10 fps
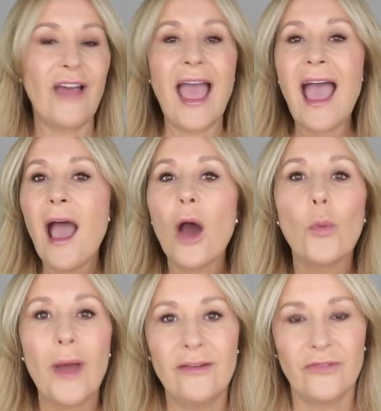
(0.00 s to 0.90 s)

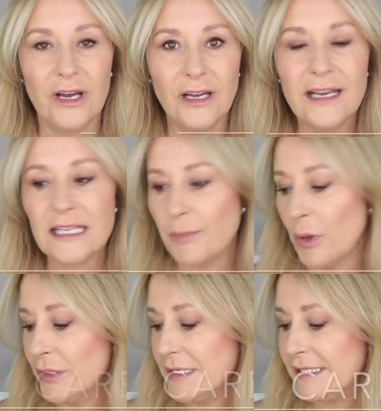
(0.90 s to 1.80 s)
However, let's be
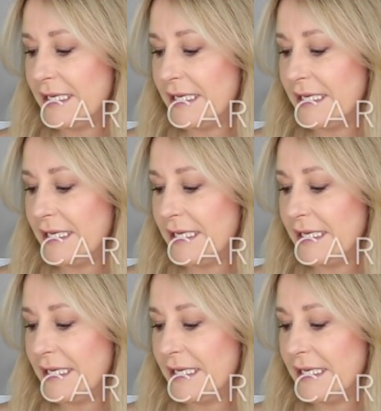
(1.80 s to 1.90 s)
honest